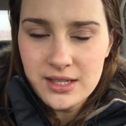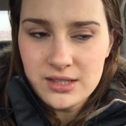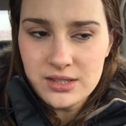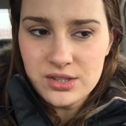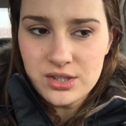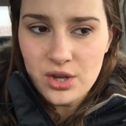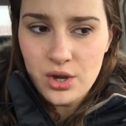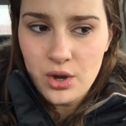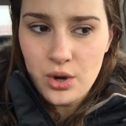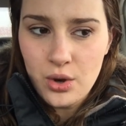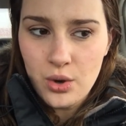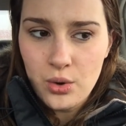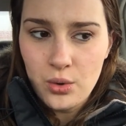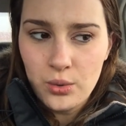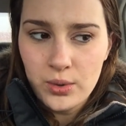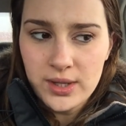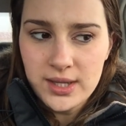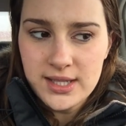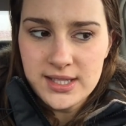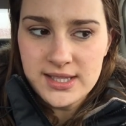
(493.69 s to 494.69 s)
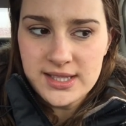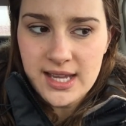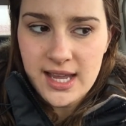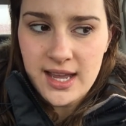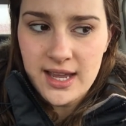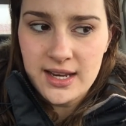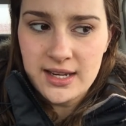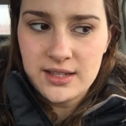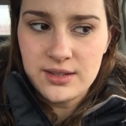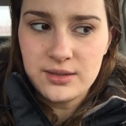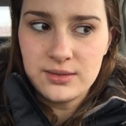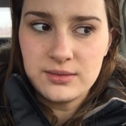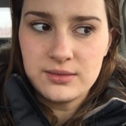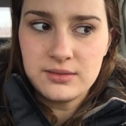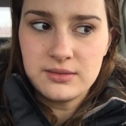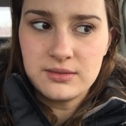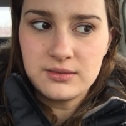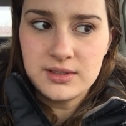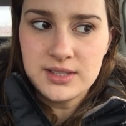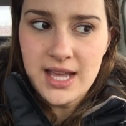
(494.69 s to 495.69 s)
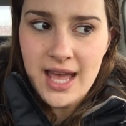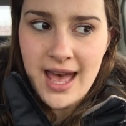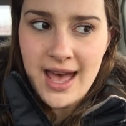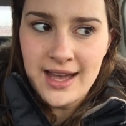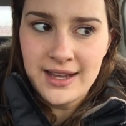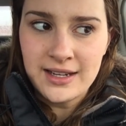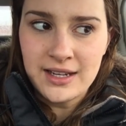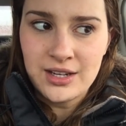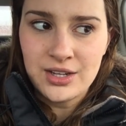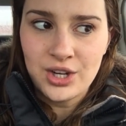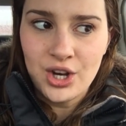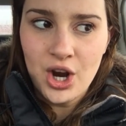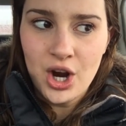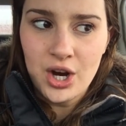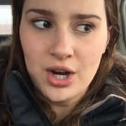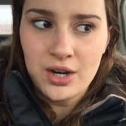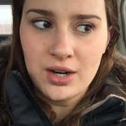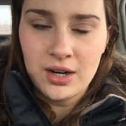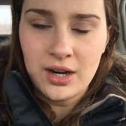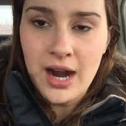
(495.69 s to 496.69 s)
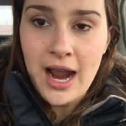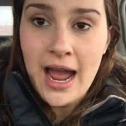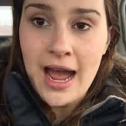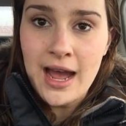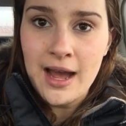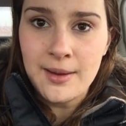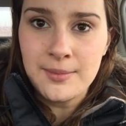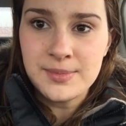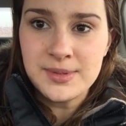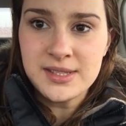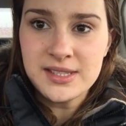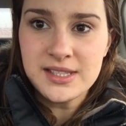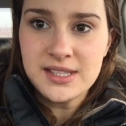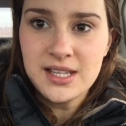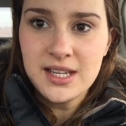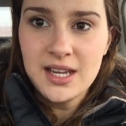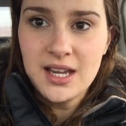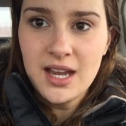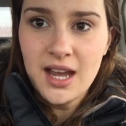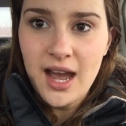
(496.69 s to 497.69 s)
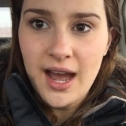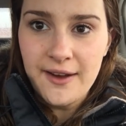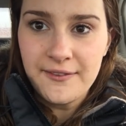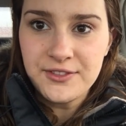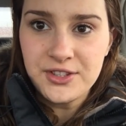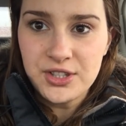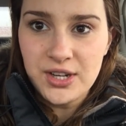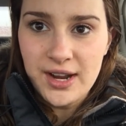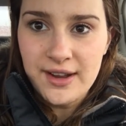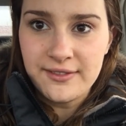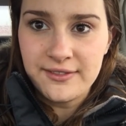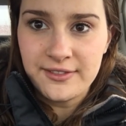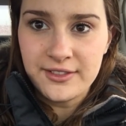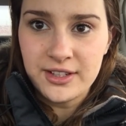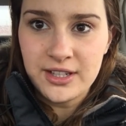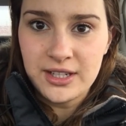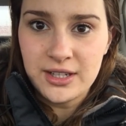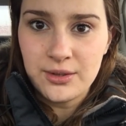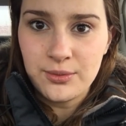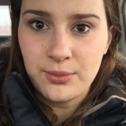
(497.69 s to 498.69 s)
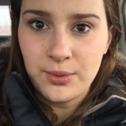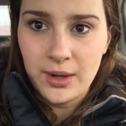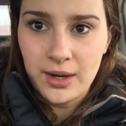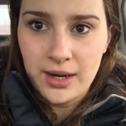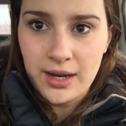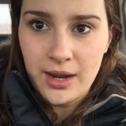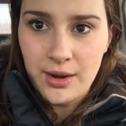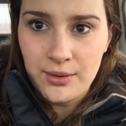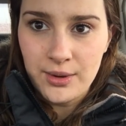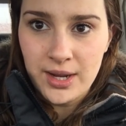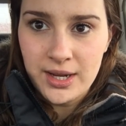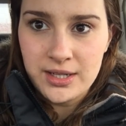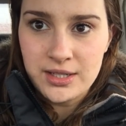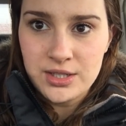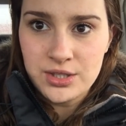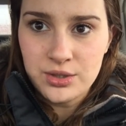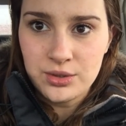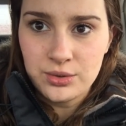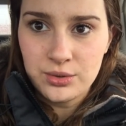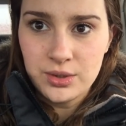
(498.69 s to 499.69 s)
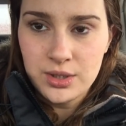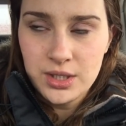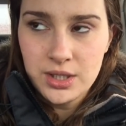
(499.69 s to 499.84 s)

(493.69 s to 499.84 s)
So he said to add in abs after every workout I do,